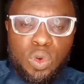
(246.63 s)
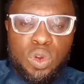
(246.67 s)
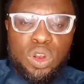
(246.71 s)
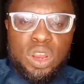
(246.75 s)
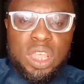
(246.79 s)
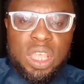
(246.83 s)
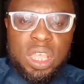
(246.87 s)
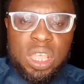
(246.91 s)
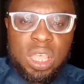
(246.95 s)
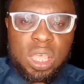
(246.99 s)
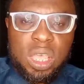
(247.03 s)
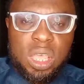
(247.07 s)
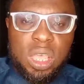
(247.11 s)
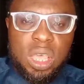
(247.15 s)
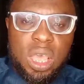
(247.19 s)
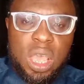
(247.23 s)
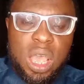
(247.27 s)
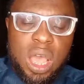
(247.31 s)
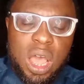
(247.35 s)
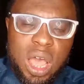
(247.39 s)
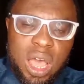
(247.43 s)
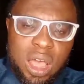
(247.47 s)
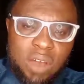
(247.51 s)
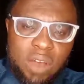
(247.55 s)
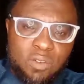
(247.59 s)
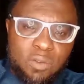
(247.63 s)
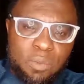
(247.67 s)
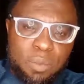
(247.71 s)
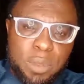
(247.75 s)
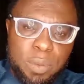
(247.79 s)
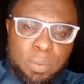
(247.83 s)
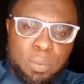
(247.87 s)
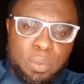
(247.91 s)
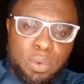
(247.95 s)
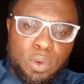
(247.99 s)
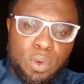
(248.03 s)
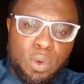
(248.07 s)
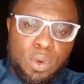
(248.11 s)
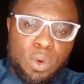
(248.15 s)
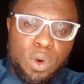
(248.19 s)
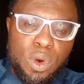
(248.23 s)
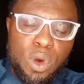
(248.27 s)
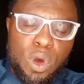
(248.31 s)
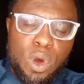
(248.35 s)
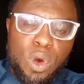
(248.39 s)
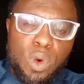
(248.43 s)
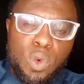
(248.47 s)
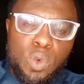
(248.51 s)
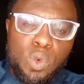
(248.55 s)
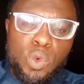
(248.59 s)
We only have
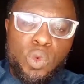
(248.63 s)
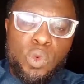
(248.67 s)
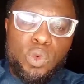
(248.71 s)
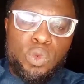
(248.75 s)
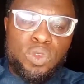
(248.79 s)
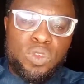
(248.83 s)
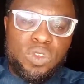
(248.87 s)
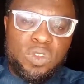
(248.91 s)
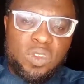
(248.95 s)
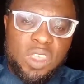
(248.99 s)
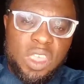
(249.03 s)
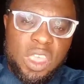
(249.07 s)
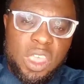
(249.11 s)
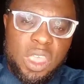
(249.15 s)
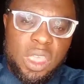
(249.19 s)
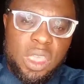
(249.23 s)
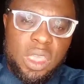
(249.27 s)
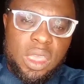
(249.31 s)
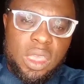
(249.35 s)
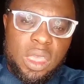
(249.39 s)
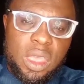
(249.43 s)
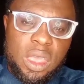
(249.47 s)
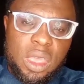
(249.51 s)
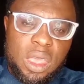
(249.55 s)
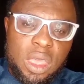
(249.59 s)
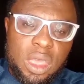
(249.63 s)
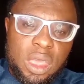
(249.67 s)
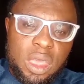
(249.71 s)
people who see